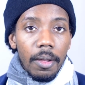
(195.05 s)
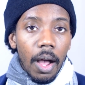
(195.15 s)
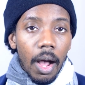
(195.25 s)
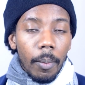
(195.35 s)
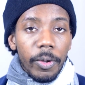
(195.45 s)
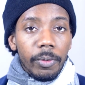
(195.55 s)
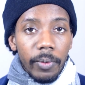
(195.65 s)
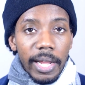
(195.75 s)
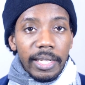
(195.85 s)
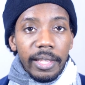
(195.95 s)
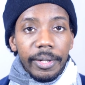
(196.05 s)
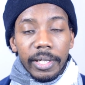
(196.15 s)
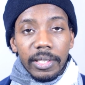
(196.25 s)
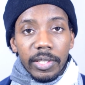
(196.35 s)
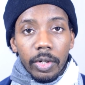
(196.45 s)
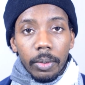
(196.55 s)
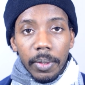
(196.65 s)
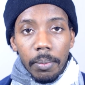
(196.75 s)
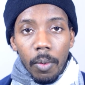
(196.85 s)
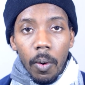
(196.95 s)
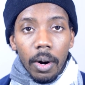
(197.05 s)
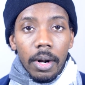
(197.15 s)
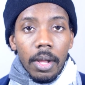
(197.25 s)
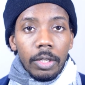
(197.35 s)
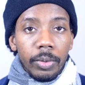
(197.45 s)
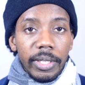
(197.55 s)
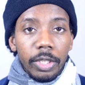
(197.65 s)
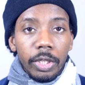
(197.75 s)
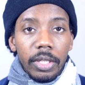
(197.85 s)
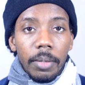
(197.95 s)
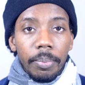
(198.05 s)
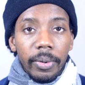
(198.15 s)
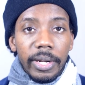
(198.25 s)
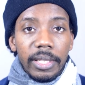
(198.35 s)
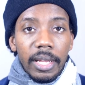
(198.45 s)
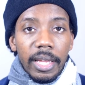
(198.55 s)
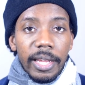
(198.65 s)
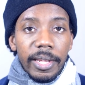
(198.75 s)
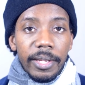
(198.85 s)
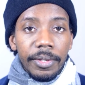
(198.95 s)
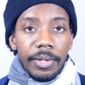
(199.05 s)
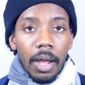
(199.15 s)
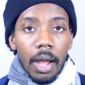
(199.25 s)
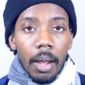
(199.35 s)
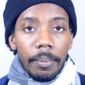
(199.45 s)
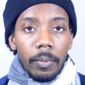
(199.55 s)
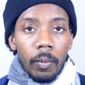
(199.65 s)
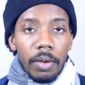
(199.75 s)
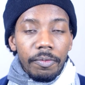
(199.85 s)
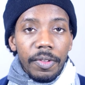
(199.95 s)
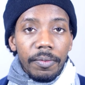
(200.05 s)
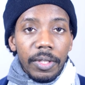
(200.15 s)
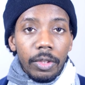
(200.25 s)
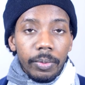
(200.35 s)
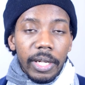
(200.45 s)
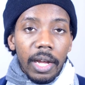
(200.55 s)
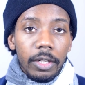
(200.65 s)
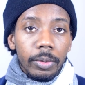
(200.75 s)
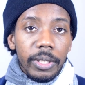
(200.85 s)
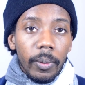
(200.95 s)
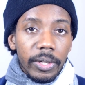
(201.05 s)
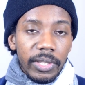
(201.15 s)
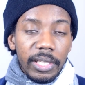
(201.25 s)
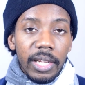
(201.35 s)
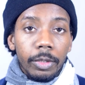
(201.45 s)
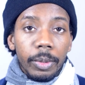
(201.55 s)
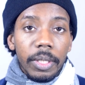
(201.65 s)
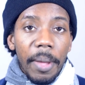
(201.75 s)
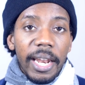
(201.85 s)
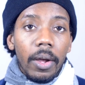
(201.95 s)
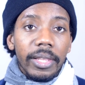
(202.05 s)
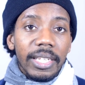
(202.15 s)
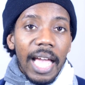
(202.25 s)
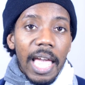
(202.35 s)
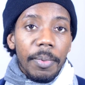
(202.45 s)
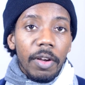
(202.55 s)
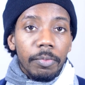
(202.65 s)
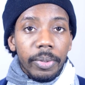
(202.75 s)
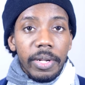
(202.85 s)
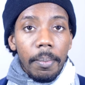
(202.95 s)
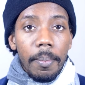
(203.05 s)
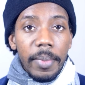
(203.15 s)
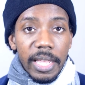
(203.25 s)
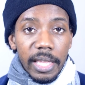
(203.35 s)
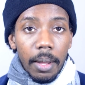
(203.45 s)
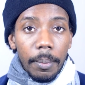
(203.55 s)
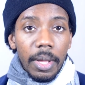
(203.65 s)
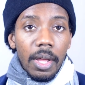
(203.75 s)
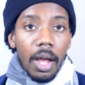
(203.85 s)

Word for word: Uh, with Retina, they're considerably more. Traditionally, print is um, 150, 300, or 600, depending on the type of print medium.